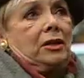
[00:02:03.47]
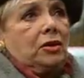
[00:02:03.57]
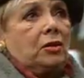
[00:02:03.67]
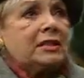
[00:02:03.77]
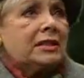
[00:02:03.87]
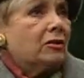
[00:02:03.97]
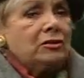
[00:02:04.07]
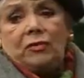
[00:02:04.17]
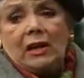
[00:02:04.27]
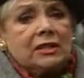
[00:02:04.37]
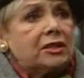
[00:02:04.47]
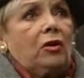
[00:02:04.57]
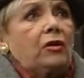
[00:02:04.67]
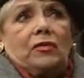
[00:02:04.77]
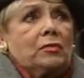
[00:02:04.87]
you know. He sounded really
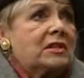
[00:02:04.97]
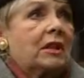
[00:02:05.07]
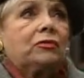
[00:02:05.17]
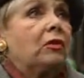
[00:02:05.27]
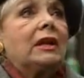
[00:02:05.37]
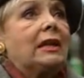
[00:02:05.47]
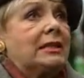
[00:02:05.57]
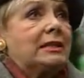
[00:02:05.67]
sorry for himself, really